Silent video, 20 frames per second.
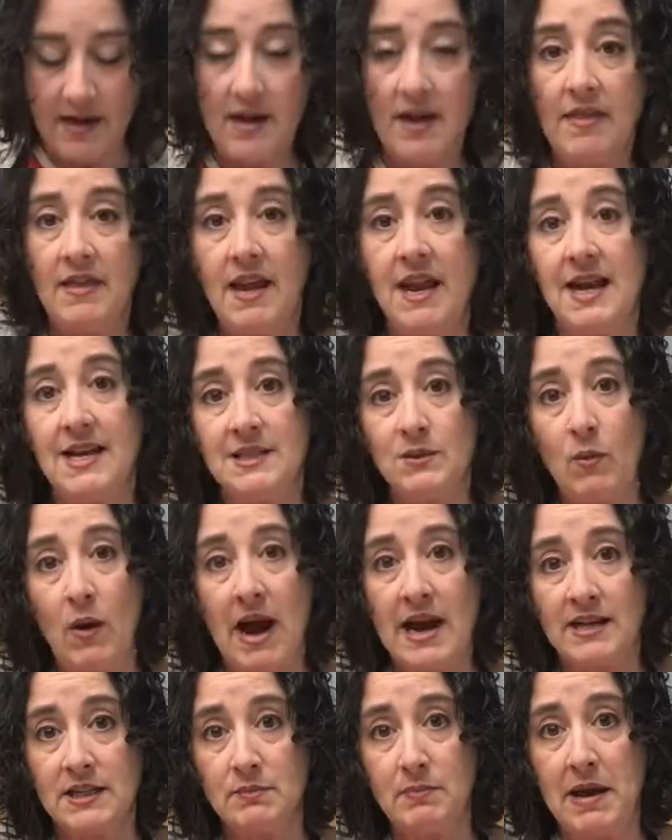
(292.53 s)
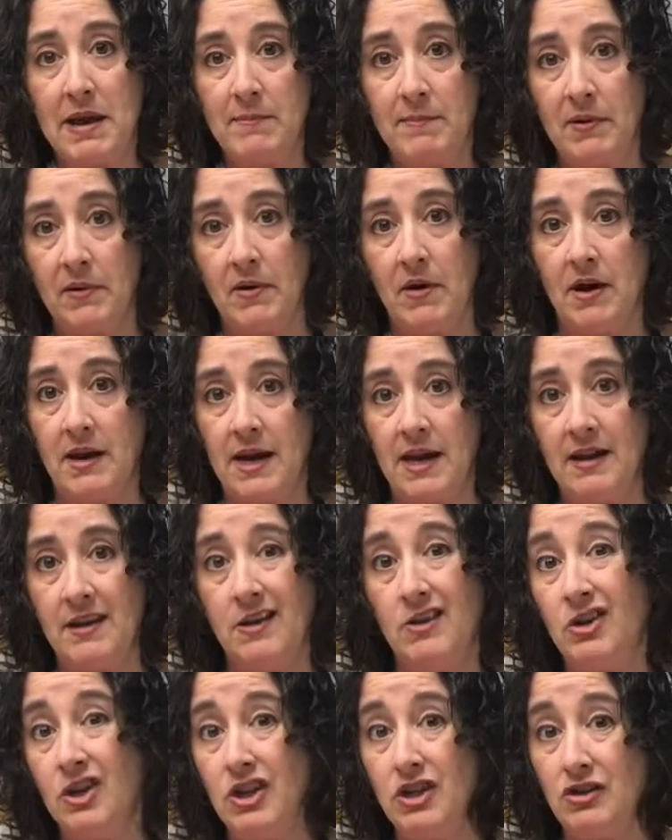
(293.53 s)
that has wax paper on it. You
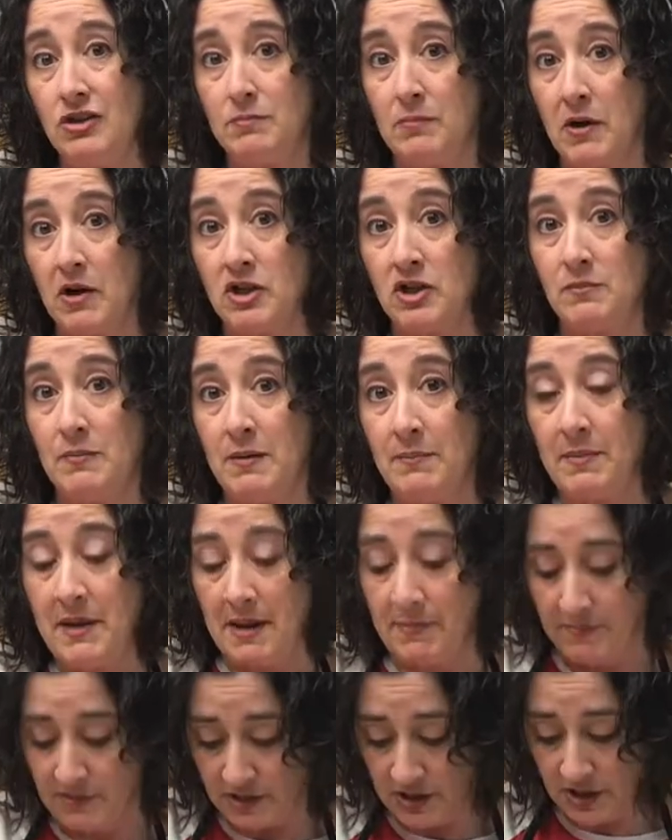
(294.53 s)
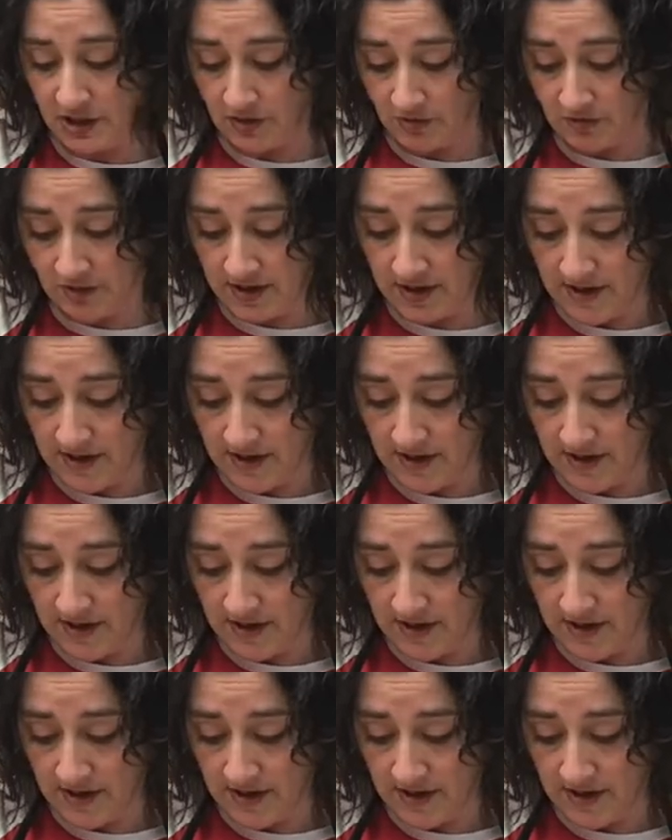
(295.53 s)
could use parchment paper too.